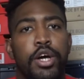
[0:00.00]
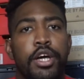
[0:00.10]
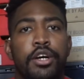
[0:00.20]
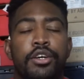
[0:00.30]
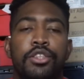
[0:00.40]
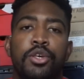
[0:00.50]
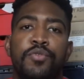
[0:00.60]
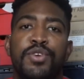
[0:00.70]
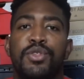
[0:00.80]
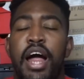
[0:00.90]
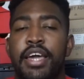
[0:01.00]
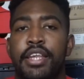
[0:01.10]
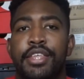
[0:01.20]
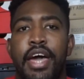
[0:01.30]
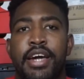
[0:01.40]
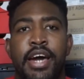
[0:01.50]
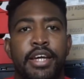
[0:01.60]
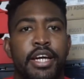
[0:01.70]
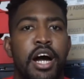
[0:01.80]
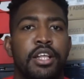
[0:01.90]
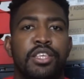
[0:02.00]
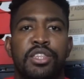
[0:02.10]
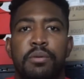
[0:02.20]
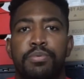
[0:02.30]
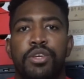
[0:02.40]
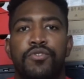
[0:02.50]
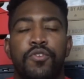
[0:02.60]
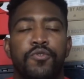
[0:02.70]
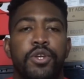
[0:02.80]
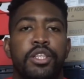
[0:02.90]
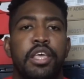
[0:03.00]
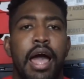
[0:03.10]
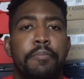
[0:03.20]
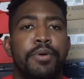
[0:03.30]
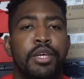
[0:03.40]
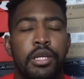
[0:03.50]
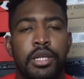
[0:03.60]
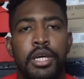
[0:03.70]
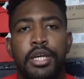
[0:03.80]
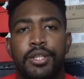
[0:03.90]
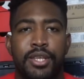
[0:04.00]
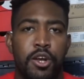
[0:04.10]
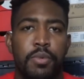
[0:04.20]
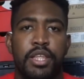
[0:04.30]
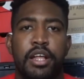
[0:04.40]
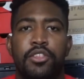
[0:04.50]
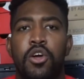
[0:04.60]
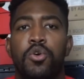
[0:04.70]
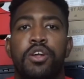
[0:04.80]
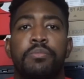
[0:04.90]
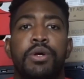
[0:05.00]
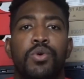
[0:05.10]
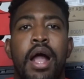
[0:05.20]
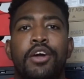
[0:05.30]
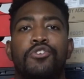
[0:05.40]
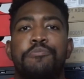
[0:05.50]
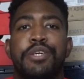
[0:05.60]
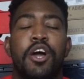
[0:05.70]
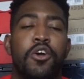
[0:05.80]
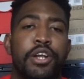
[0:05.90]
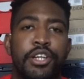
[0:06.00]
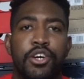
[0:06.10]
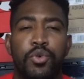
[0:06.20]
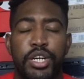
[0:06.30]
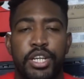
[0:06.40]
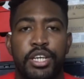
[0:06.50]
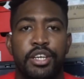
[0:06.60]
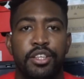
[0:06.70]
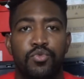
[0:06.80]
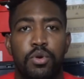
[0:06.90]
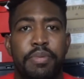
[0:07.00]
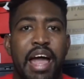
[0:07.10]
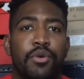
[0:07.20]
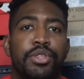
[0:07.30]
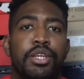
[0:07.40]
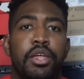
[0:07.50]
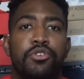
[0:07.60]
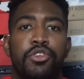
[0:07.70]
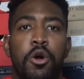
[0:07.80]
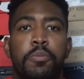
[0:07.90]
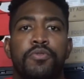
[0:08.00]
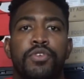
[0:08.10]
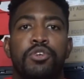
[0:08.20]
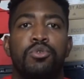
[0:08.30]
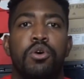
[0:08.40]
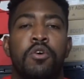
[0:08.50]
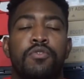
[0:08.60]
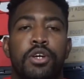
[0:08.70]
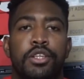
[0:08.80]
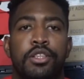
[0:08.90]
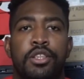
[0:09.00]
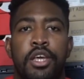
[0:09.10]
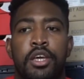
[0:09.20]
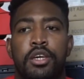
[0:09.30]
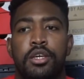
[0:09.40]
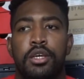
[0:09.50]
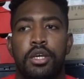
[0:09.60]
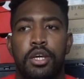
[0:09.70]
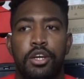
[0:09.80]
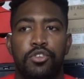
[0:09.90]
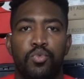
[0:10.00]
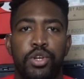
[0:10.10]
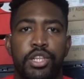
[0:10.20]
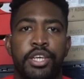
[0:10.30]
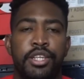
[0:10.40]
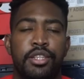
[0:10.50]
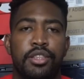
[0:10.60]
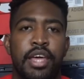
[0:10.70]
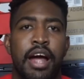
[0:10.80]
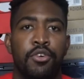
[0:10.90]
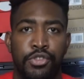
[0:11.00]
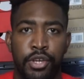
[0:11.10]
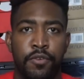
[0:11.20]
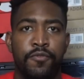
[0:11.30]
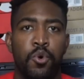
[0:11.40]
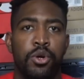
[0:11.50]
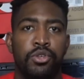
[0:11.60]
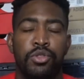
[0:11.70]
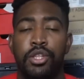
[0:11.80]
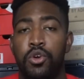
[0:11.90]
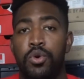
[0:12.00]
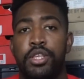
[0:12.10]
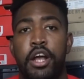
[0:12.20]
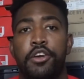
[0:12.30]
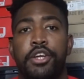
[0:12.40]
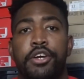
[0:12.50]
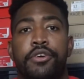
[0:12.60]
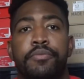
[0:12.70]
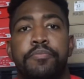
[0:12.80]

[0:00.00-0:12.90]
well. So if you like any of that kind of content, then please feel free to tap in. To everybody that's already been rocking with me, you already know what it is. We're back with another dope review over a sick release that I was looking forward to this whole entire year.